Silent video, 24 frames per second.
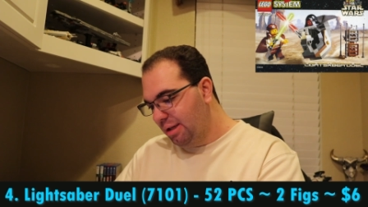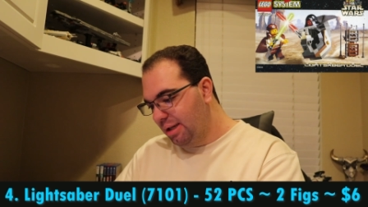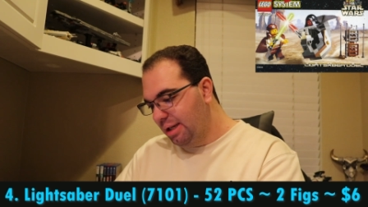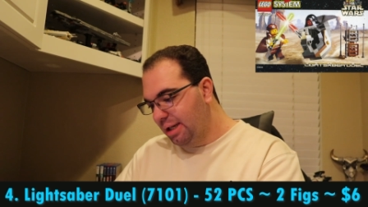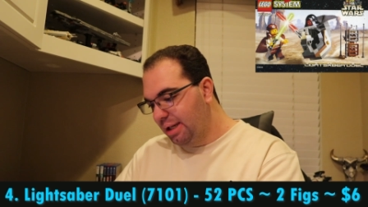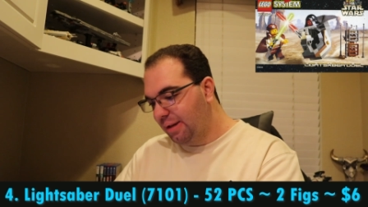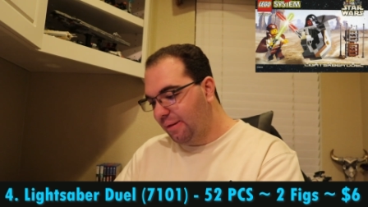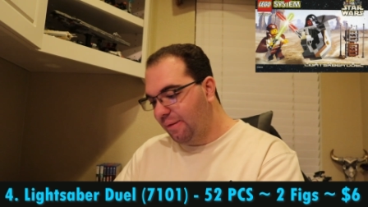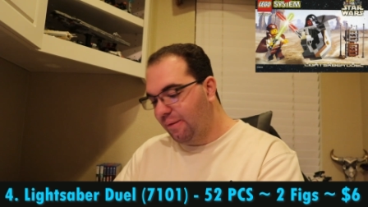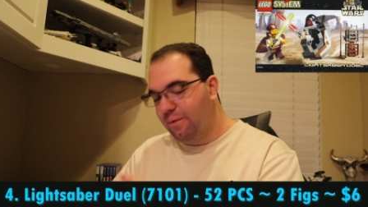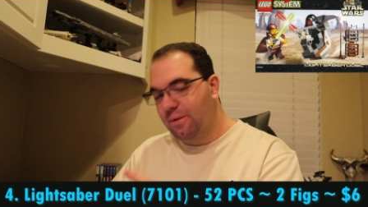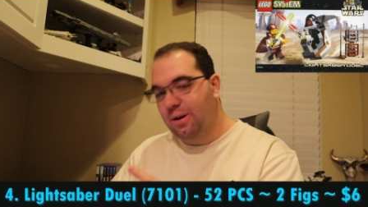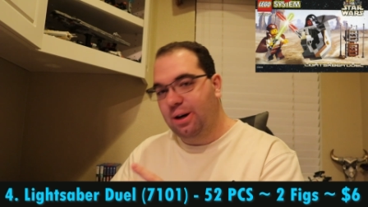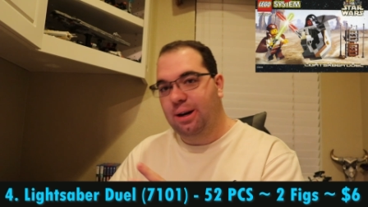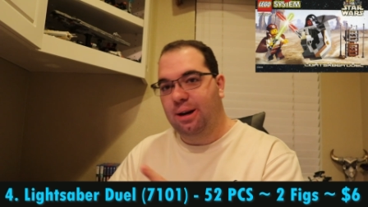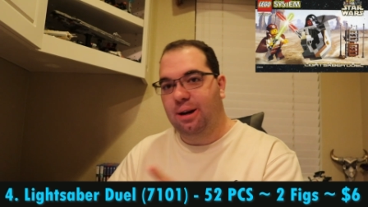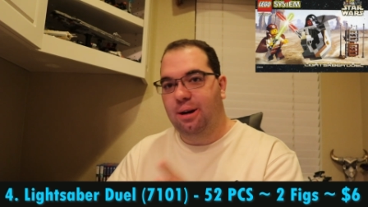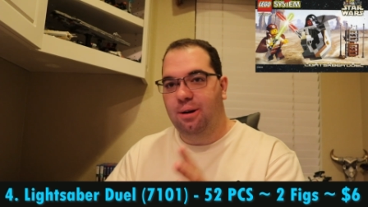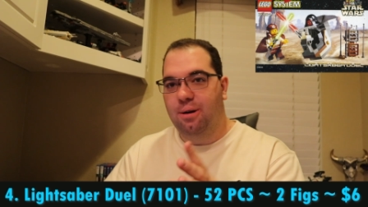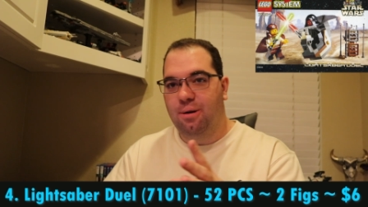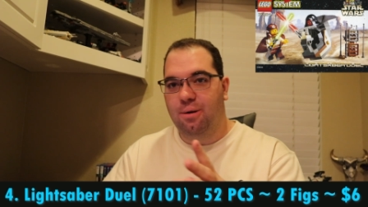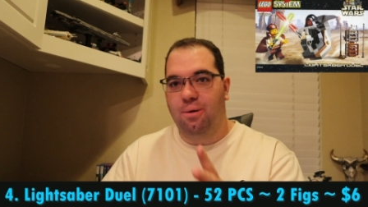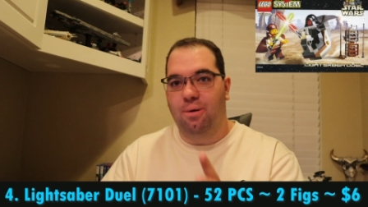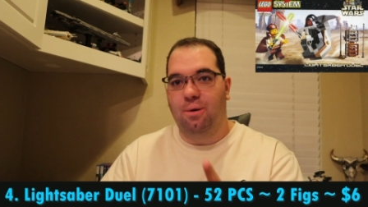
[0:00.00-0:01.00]
is
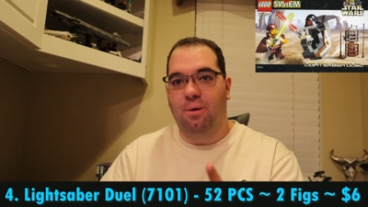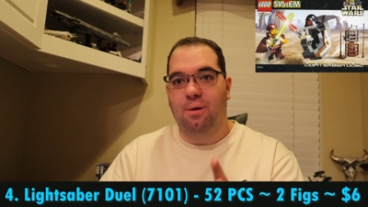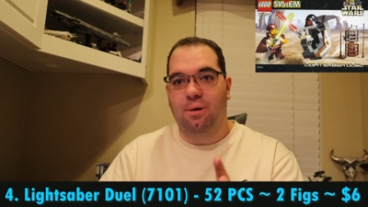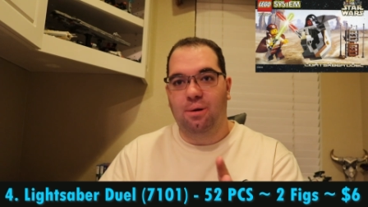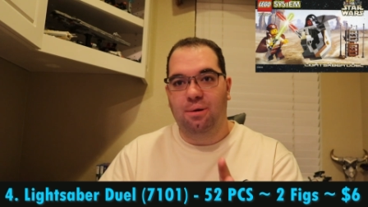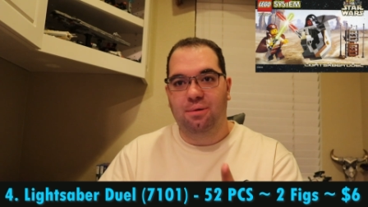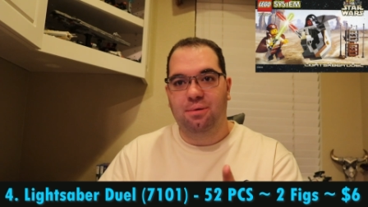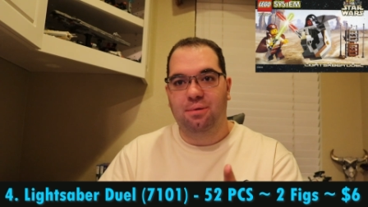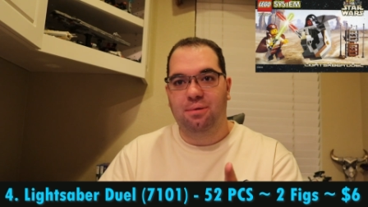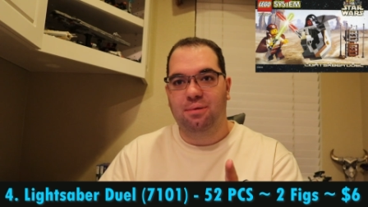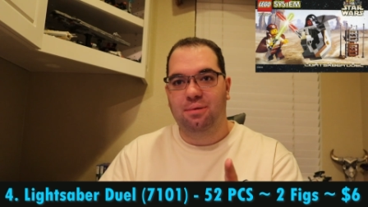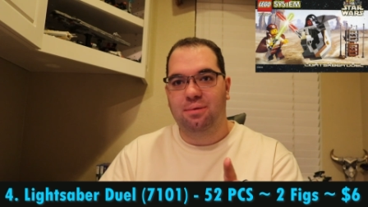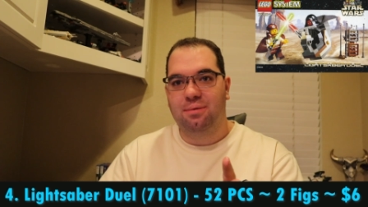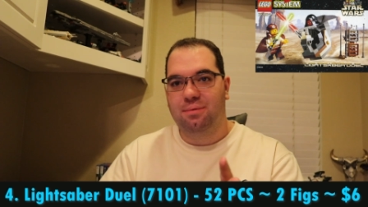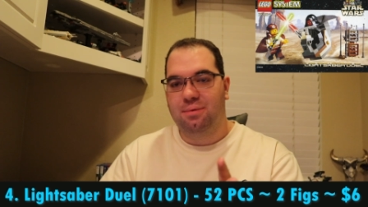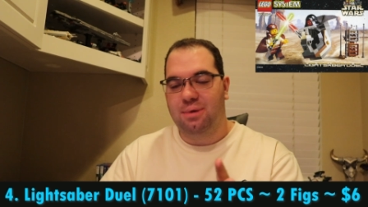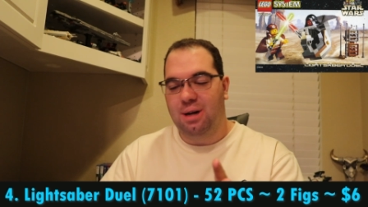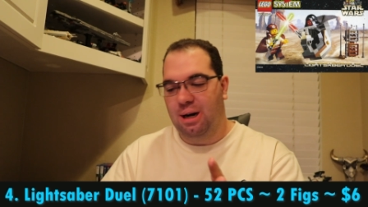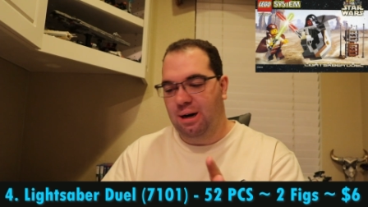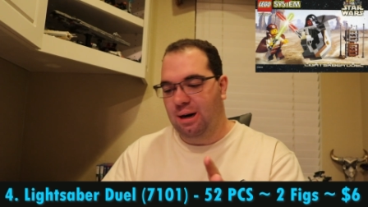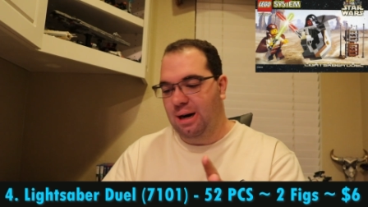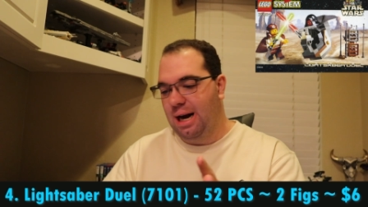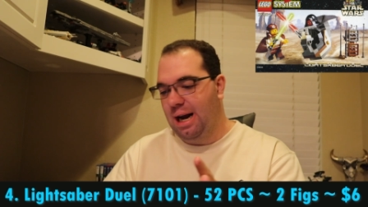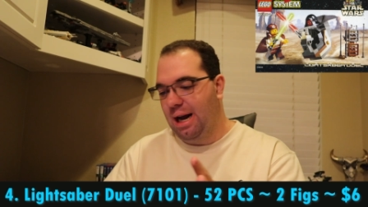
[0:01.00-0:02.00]
freaking cool.
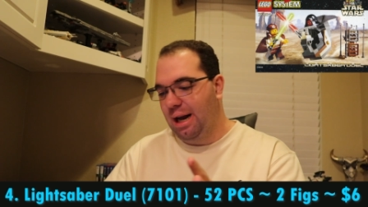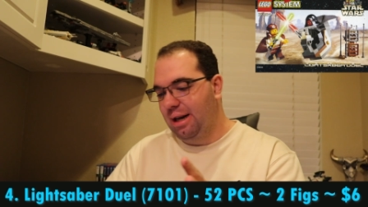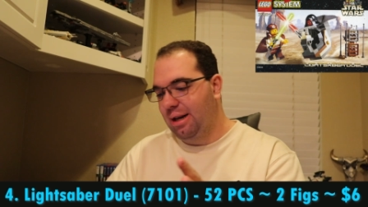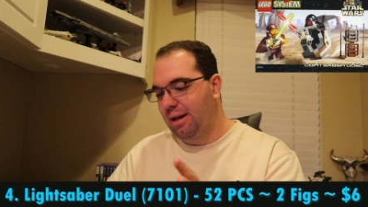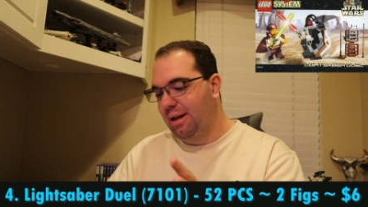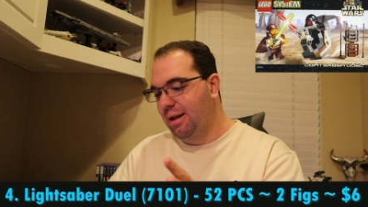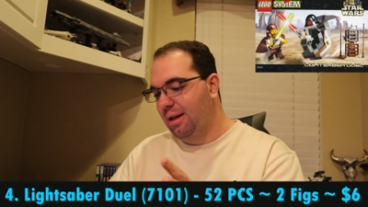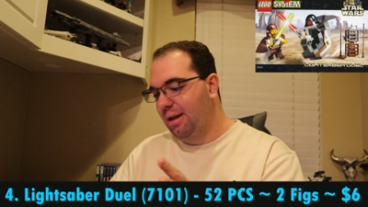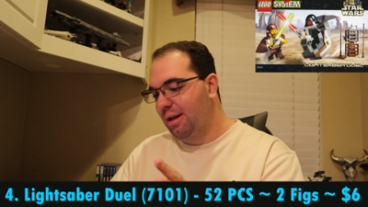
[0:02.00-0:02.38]
Alright.